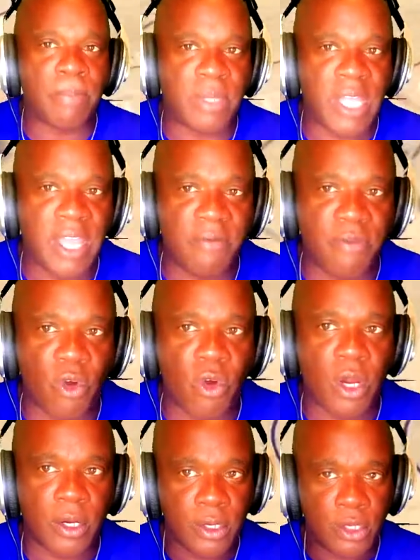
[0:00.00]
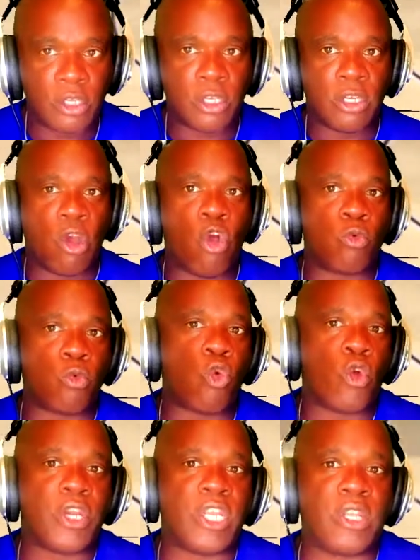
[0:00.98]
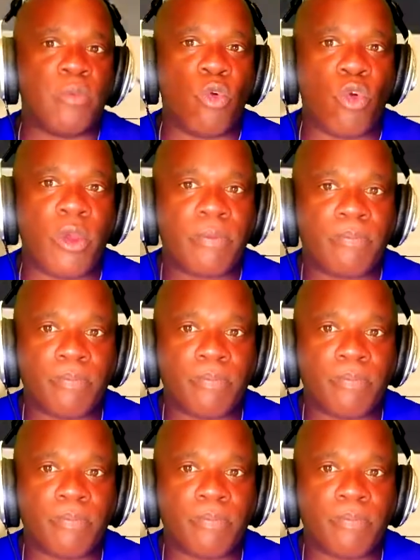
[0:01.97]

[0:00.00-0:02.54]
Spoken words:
playing for home court anymore